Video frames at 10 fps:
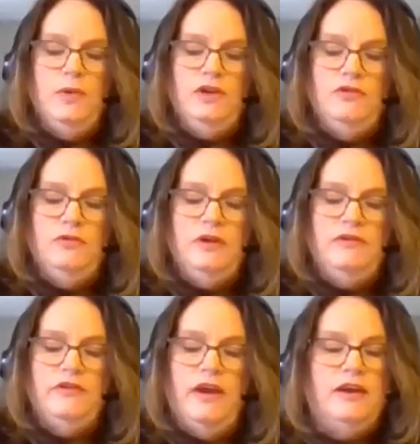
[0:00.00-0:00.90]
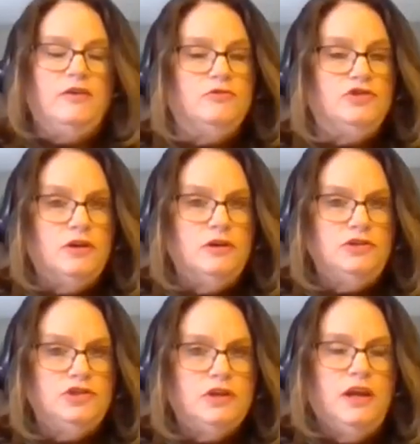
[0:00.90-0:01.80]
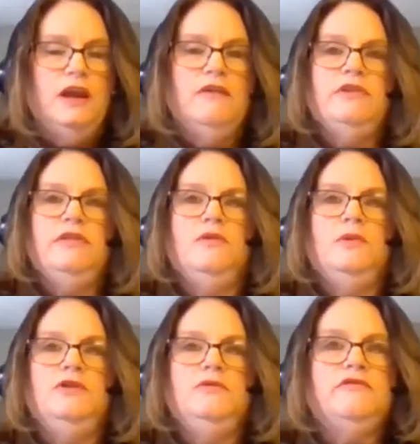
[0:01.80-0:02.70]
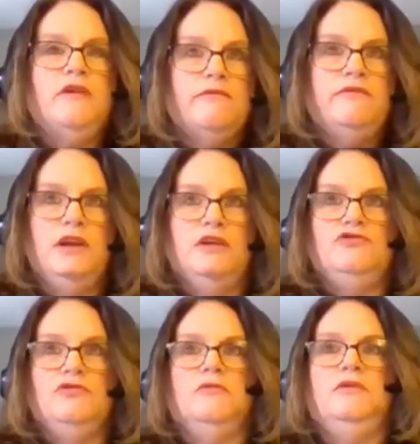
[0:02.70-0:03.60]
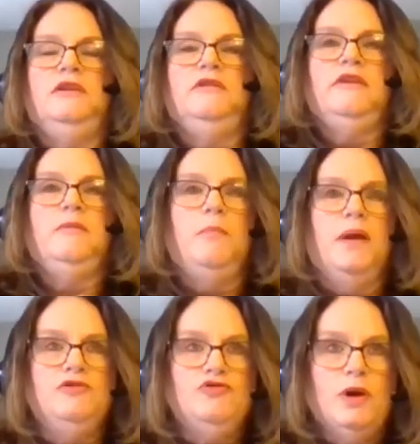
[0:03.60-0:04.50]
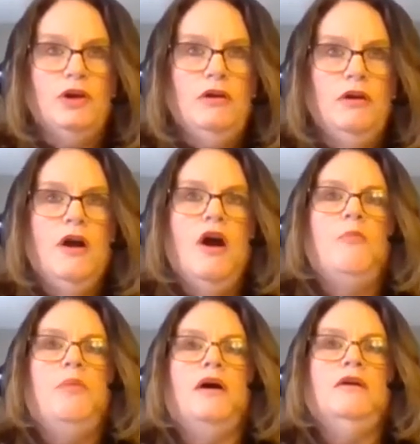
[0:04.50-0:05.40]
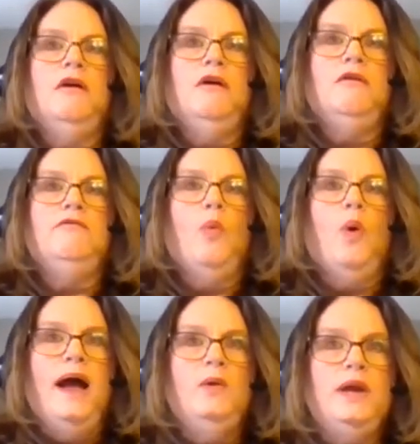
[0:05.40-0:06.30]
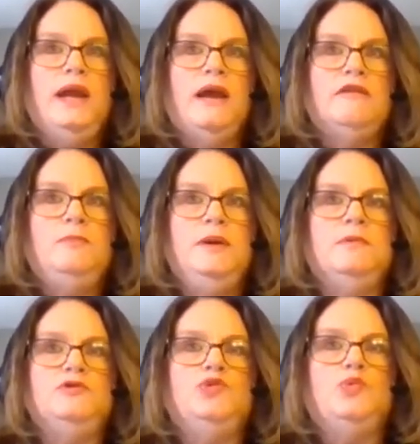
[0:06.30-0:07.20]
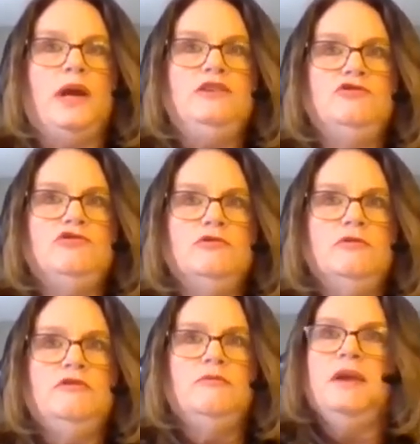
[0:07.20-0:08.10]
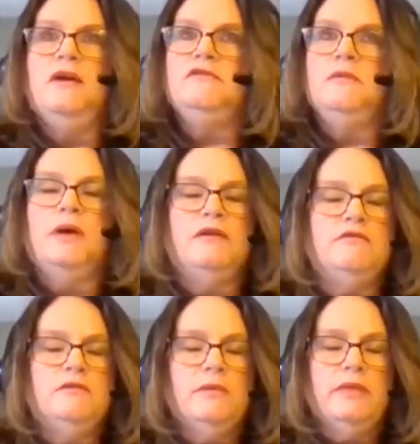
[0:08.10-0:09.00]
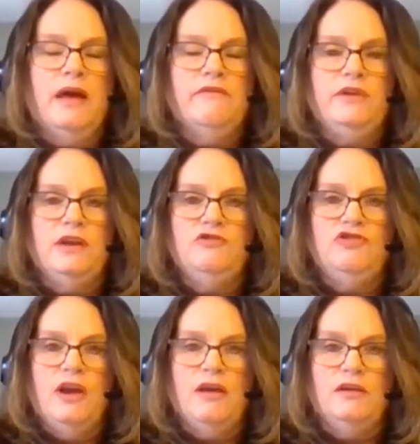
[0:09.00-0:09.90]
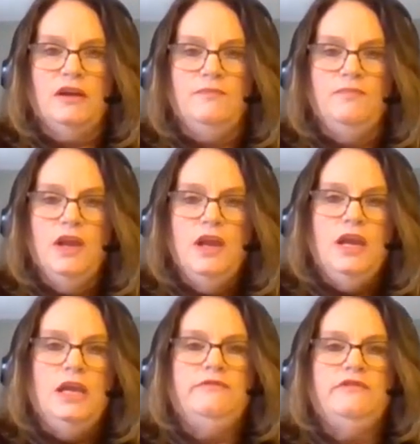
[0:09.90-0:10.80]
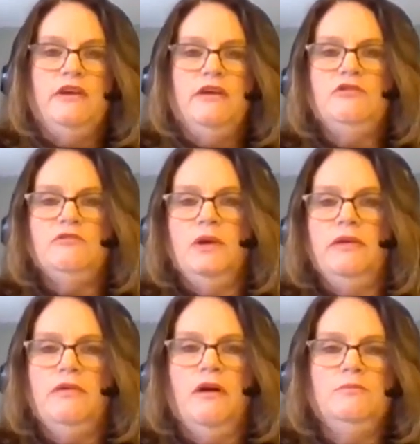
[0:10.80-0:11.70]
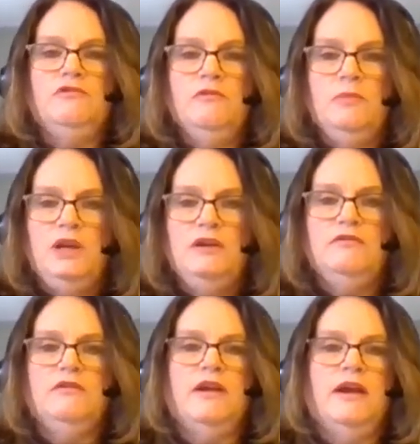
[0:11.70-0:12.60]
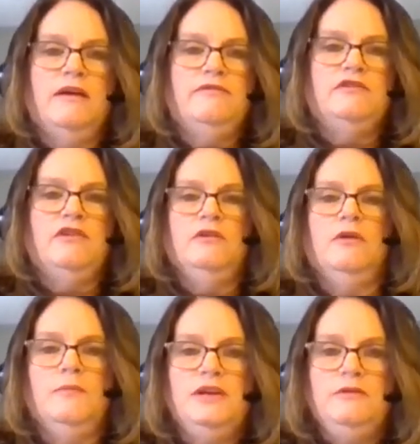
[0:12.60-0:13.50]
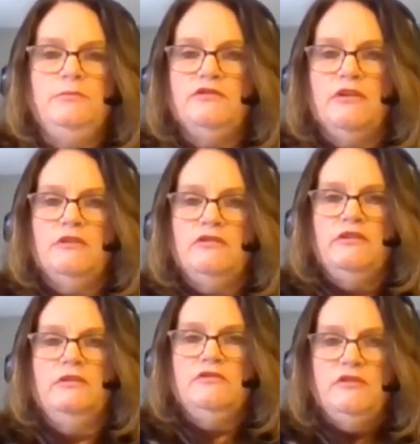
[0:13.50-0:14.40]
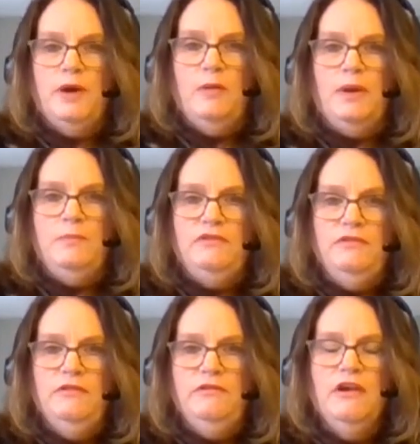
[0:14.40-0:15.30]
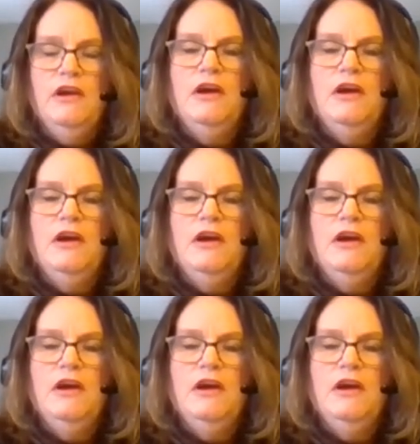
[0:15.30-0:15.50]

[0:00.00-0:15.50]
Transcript: do is at no charge, and everything we do is confidential. It is a benchmark. Part of why we ask people to register is because it binds us with confidentiality. If Sam Smith comes to me and says, I have to tell you all my deepest, darkest secrets about my business,